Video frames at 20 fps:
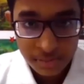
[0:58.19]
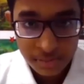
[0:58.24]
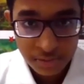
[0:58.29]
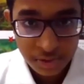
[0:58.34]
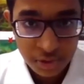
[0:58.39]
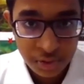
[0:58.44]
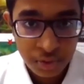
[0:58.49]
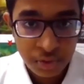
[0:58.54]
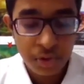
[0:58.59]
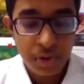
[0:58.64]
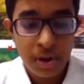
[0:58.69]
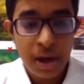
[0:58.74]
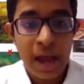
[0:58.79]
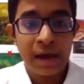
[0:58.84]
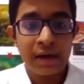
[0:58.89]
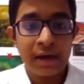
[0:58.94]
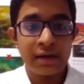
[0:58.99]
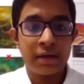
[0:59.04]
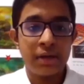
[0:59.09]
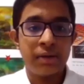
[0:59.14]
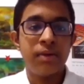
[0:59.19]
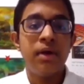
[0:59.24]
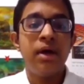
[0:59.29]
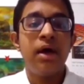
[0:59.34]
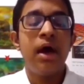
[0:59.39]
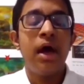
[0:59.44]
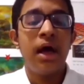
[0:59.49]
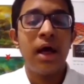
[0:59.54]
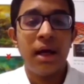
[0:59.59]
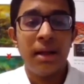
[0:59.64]
suit your active
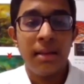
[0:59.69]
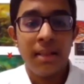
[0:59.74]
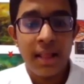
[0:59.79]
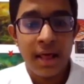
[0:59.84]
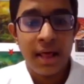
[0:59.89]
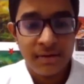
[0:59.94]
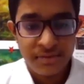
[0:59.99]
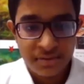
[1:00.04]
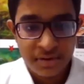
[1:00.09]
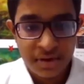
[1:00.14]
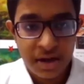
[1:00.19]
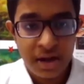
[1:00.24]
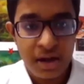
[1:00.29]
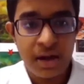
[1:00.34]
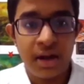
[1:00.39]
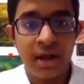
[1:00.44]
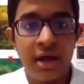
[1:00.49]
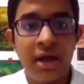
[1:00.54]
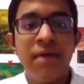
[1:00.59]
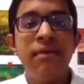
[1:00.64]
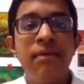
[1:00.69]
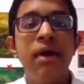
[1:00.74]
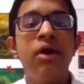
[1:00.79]
lifestyle.